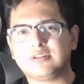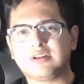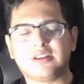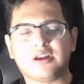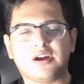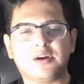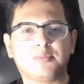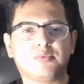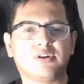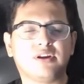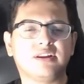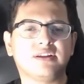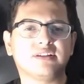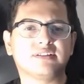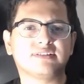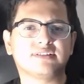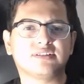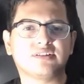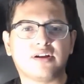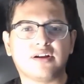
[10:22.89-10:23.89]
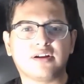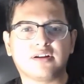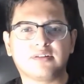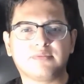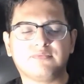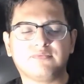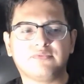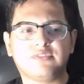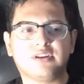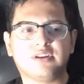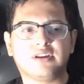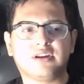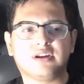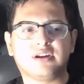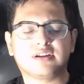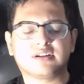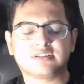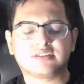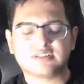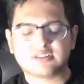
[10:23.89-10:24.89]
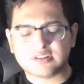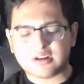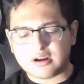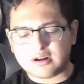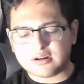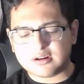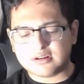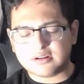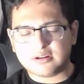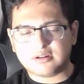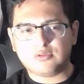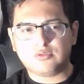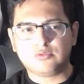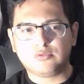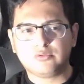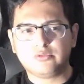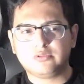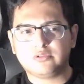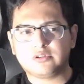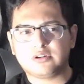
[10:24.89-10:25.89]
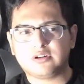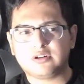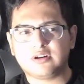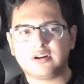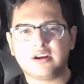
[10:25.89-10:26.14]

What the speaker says: upgrade a stock via a stock cooler,